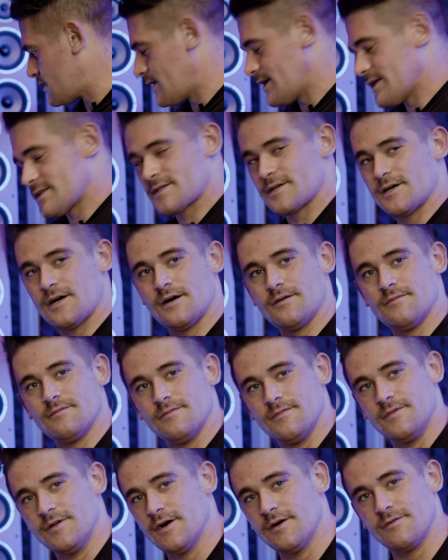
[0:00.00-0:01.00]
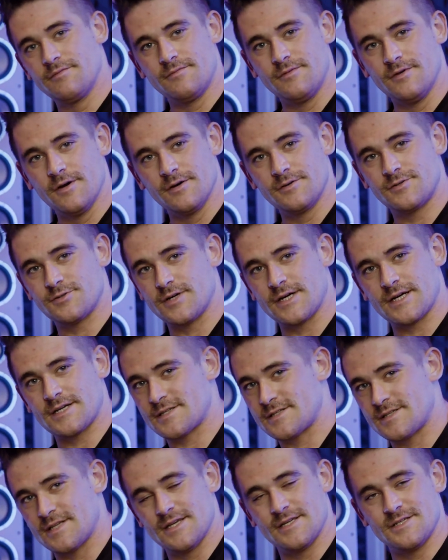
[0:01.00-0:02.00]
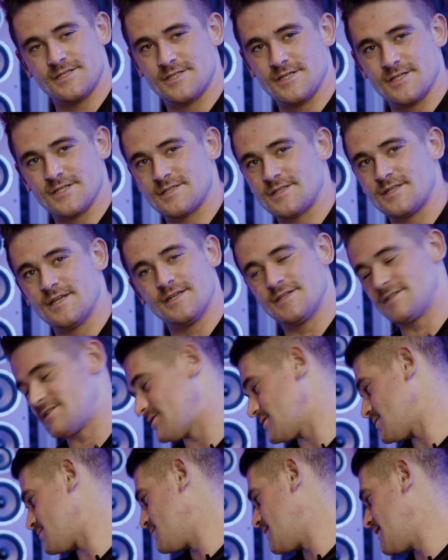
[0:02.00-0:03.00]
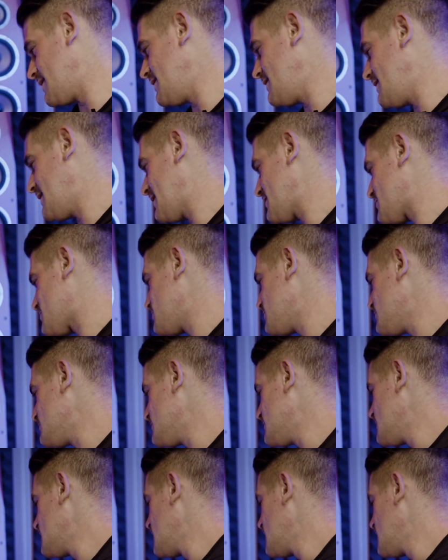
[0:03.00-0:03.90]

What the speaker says: that's got no tricks. That is just me natural.